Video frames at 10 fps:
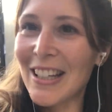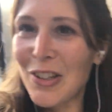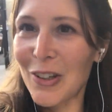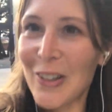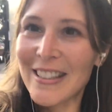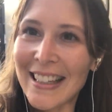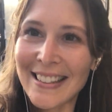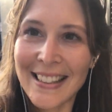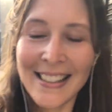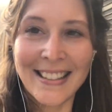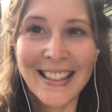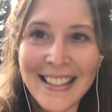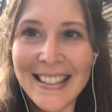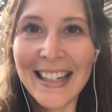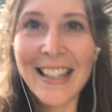in true Sex and the City
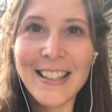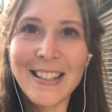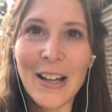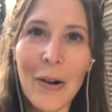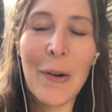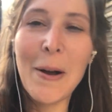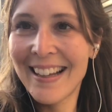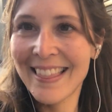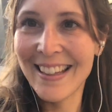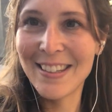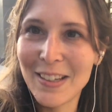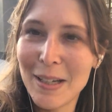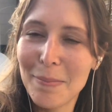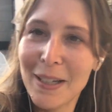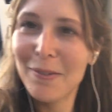style, so that's
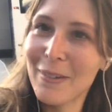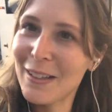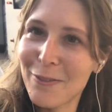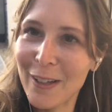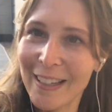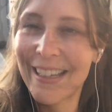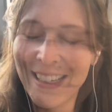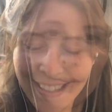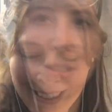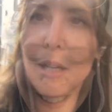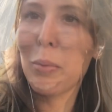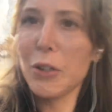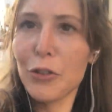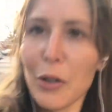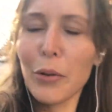gonna be real fun. I
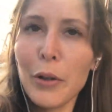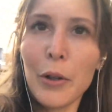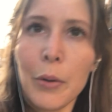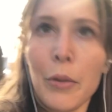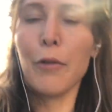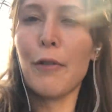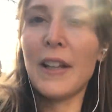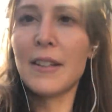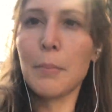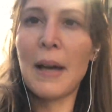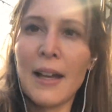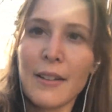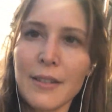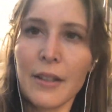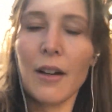will show you the face
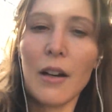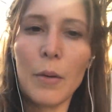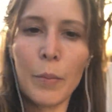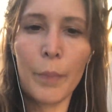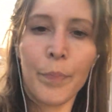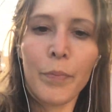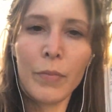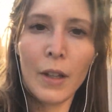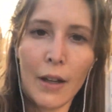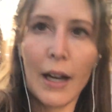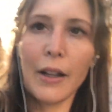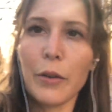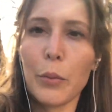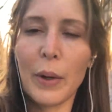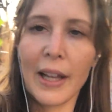mask
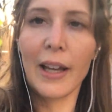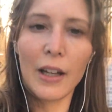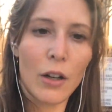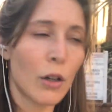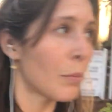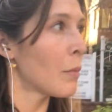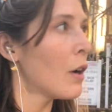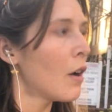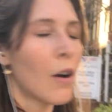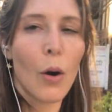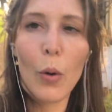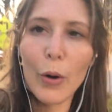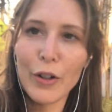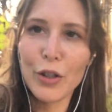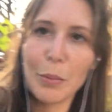either when I get home
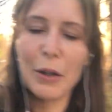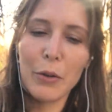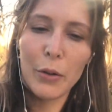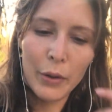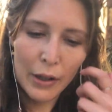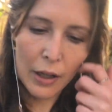or tomorrow,